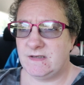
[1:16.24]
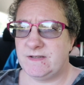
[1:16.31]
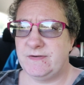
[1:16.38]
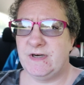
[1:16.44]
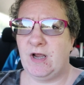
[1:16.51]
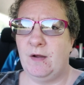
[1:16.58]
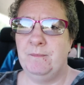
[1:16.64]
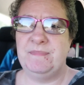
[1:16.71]

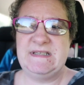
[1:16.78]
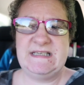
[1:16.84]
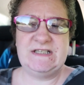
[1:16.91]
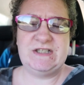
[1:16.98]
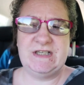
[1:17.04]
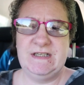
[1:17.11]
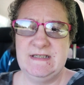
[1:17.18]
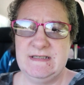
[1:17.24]
doing a
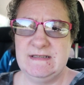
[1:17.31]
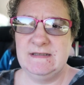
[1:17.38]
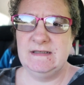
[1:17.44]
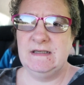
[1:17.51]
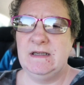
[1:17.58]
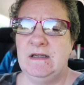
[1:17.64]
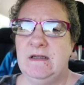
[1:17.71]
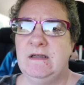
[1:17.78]
competition,
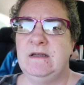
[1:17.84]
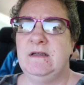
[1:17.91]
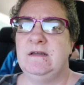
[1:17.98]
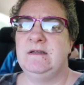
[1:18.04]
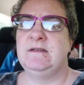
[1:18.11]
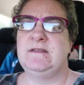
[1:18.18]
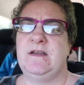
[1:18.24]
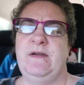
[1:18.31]

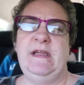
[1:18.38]
so